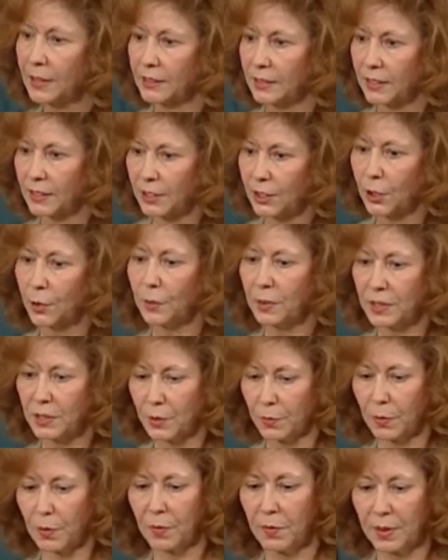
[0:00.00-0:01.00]
series
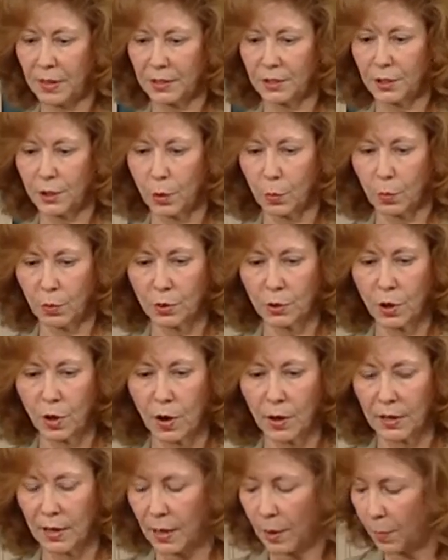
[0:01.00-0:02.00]
of events that we're
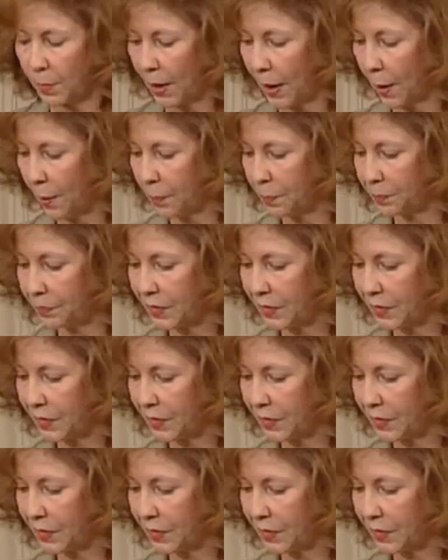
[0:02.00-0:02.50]
talking about.